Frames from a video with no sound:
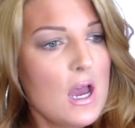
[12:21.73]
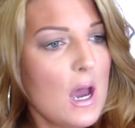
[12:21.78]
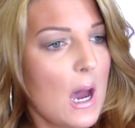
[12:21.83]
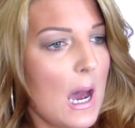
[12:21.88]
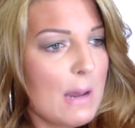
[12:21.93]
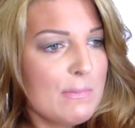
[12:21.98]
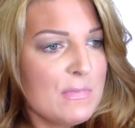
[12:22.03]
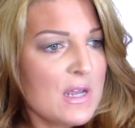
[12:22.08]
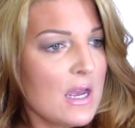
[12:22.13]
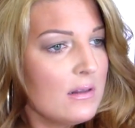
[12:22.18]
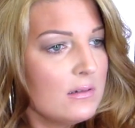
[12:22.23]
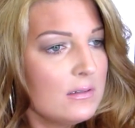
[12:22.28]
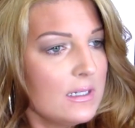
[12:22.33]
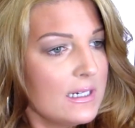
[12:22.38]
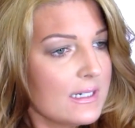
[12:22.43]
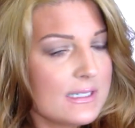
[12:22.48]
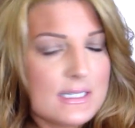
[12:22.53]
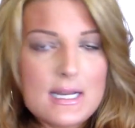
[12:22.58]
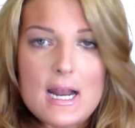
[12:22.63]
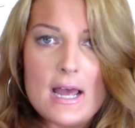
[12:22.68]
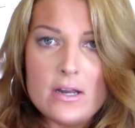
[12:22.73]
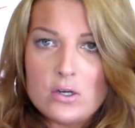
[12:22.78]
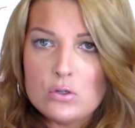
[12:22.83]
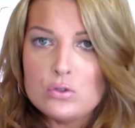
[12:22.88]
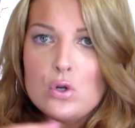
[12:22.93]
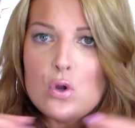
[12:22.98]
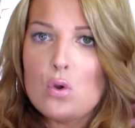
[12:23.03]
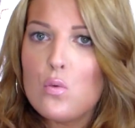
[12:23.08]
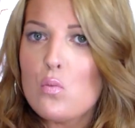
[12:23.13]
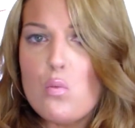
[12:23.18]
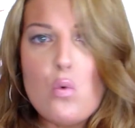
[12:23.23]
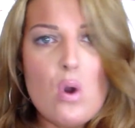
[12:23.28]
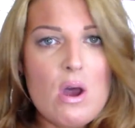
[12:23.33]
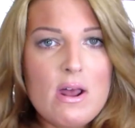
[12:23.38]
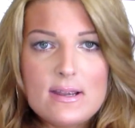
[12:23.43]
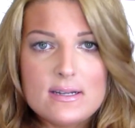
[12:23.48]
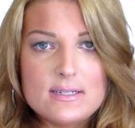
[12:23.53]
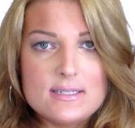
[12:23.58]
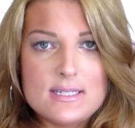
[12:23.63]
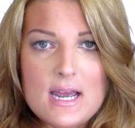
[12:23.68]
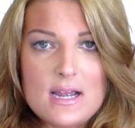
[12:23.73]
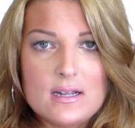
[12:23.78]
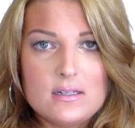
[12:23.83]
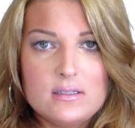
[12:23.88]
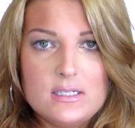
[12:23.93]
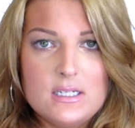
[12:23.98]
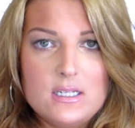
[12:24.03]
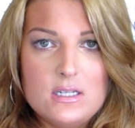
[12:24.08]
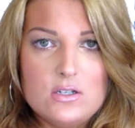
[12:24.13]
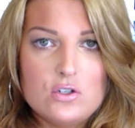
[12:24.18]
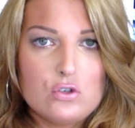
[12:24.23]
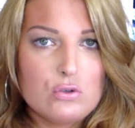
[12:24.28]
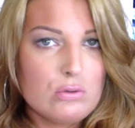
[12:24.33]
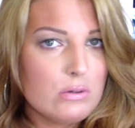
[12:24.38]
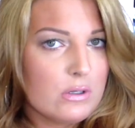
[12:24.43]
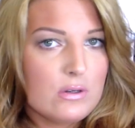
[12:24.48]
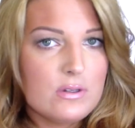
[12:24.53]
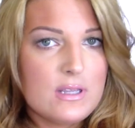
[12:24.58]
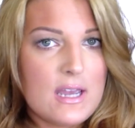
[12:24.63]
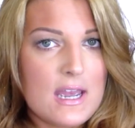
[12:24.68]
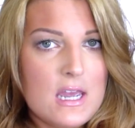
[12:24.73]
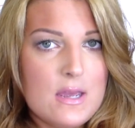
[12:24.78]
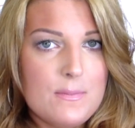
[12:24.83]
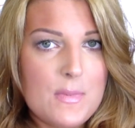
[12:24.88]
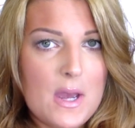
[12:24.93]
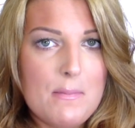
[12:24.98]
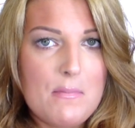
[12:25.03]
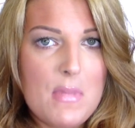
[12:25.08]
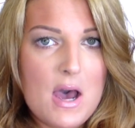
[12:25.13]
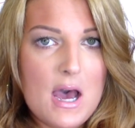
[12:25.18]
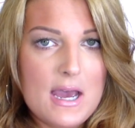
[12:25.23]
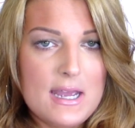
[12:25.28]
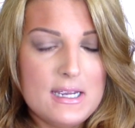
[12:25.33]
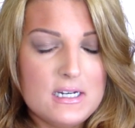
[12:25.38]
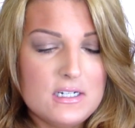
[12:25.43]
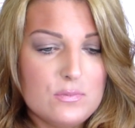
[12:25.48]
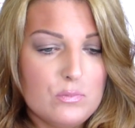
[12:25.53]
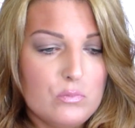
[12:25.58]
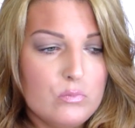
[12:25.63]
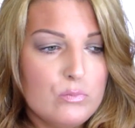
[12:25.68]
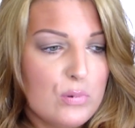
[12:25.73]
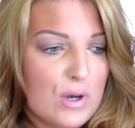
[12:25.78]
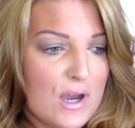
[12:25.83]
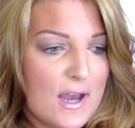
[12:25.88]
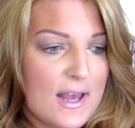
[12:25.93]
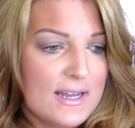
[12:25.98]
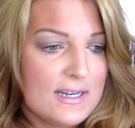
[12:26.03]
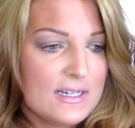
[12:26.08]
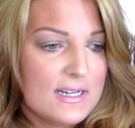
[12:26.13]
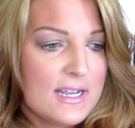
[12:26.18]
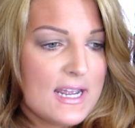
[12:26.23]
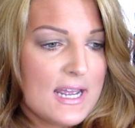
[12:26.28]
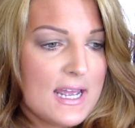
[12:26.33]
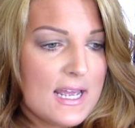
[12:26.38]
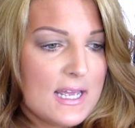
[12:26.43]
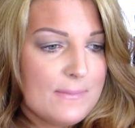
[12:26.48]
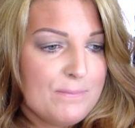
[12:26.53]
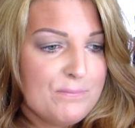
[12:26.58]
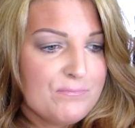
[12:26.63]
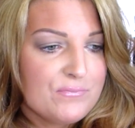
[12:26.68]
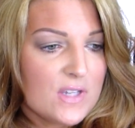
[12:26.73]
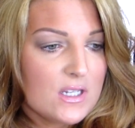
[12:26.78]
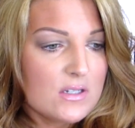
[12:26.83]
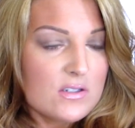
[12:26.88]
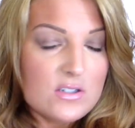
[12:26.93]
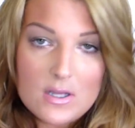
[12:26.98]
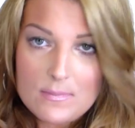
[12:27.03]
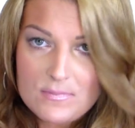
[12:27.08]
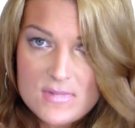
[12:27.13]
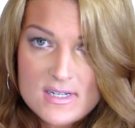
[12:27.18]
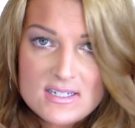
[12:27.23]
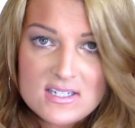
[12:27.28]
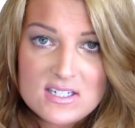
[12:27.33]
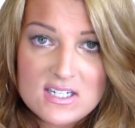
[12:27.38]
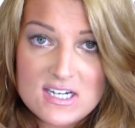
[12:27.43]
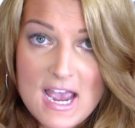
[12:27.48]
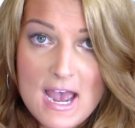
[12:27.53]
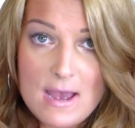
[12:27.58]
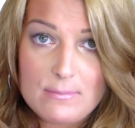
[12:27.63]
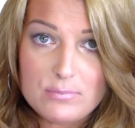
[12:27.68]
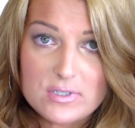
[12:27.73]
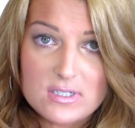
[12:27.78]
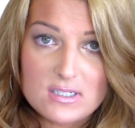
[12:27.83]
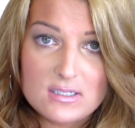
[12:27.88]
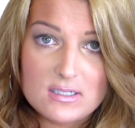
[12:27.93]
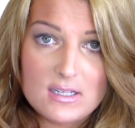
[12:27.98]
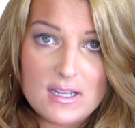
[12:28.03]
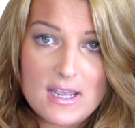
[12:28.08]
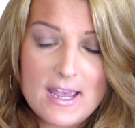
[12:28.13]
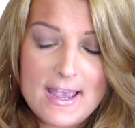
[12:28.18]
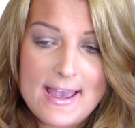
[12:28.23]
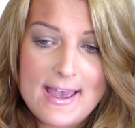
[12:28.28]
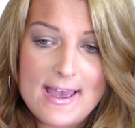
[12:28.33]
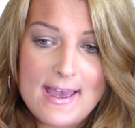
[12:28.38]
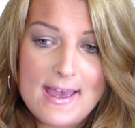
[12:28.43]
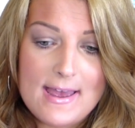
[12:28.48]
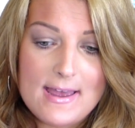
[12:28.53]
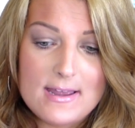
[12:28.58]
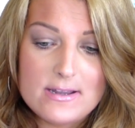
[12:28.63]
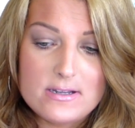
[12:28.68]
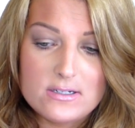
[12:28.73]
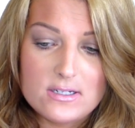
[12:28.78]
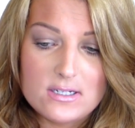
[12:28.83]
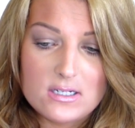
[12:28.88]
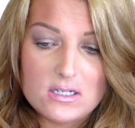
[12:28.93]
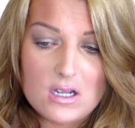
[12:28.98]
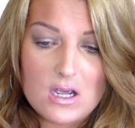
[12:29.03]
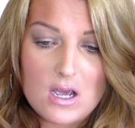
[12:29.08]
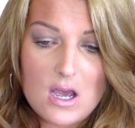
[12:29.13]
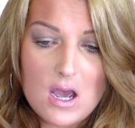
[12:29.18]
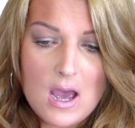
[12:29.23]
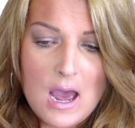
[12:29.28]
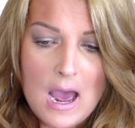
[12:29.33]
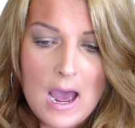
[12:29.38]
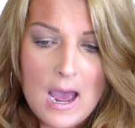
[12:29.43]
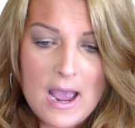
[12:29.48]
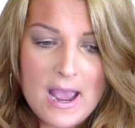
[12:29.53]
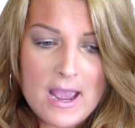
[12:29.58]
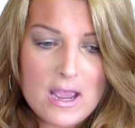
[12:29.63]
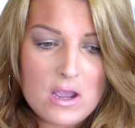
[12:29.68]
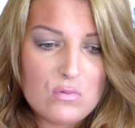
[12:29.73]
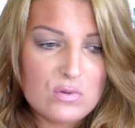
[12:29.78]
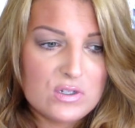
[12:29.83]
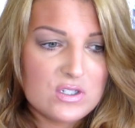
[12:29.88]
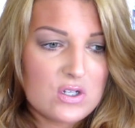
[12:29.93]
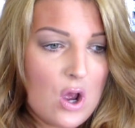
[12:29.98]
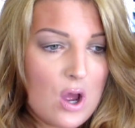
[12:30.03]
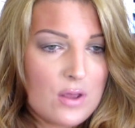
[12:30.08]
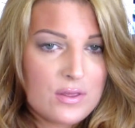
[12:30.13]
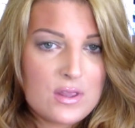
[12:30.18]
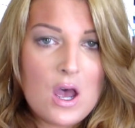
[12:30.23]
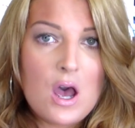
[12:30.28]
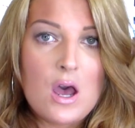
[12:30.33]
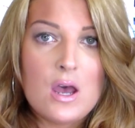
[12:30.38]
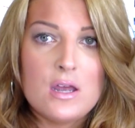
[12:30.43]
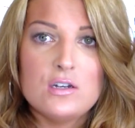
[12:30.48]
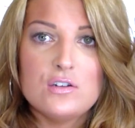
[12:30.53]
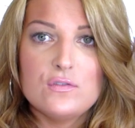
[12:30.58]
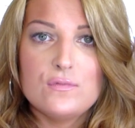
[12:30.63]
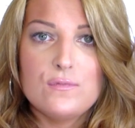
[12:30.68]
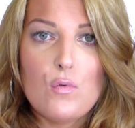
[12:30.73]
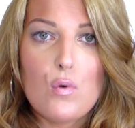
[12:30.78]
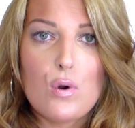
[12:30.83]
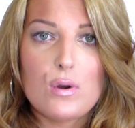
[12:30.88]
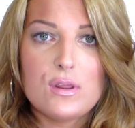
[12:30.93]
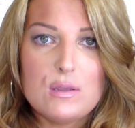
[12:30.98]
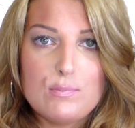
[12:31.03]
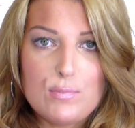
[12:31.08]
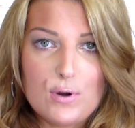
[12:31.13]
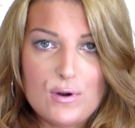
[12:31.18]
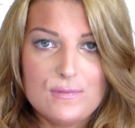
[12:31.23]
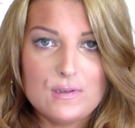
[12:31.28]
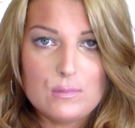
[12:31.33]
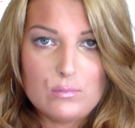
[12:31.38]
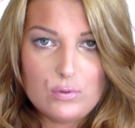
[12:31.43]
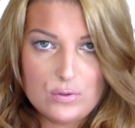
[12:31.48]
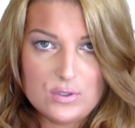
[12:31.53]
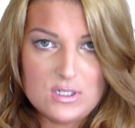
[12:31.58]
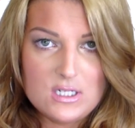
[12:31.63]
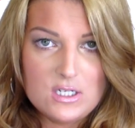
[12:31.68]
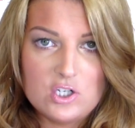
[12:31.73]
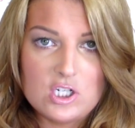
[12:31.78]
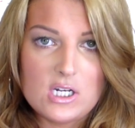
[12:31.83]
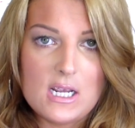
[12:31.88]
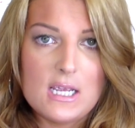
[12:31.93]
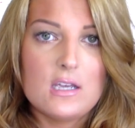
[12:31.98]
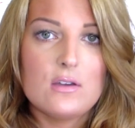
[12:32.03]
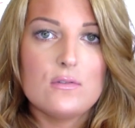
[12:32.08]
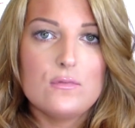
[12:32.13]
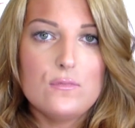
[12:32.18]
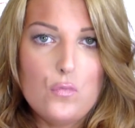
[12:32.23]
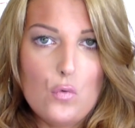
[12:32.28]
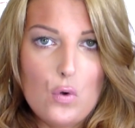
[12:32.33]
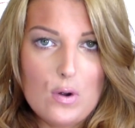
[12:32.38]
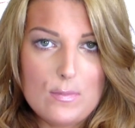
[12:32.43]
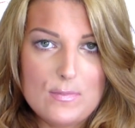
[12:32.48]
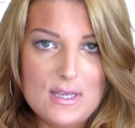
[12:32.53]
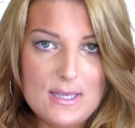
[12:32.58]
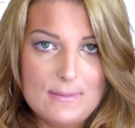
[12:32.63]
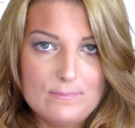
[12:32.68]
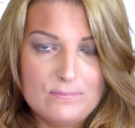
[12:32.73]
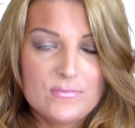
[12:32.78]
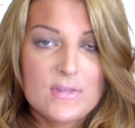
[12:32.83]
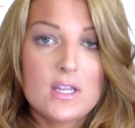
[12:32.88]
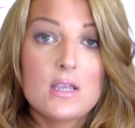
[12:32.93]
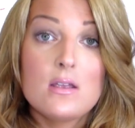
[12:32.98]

I'm not, like I said, I don't know what exactly triggered that in my mind, but something snapped and I was on the hunt for the perfect protein shake for me.